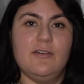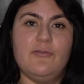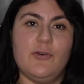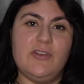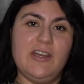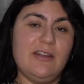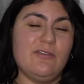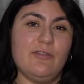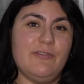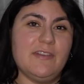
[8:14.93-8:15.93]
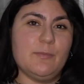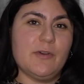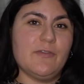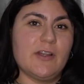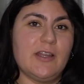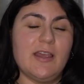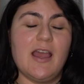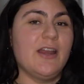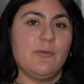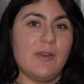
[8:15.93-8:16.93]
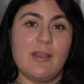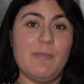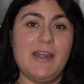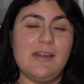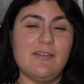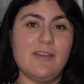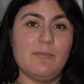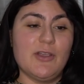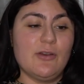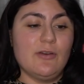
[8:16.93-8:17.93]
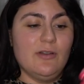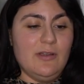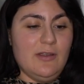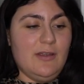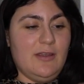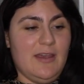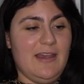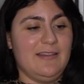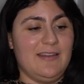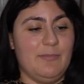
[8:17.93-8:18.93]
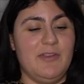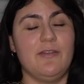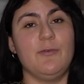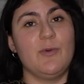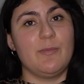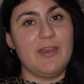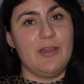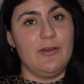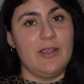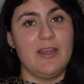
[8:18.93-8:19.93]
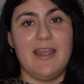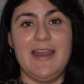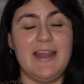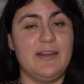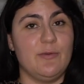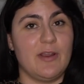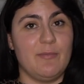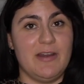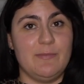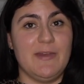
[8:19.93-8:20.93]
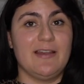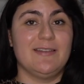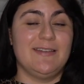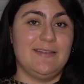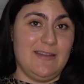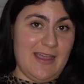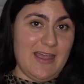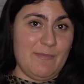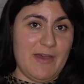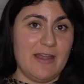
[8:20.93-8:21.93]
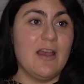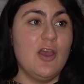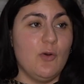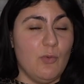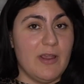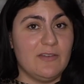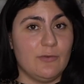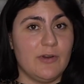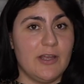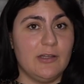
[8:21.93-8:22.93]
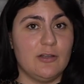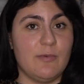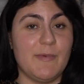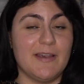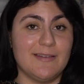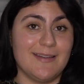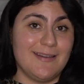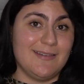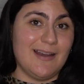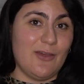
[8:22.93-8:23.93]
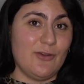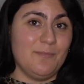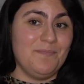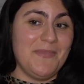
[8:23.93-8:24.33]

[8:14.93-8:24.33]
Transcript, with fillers: fourteen inch fits perfectly. I don't recommend anything bigger, except if you want to be carrying it. And I do recommend it because since the handbag weighs already a little bit because it is leather,